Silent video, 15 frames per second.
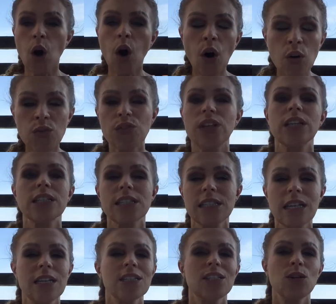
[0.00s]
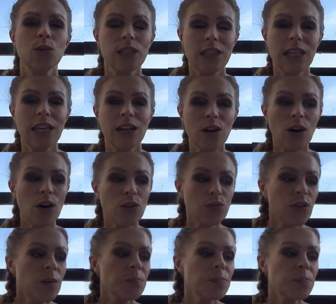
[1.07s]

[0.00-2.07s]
obvious things you would think of,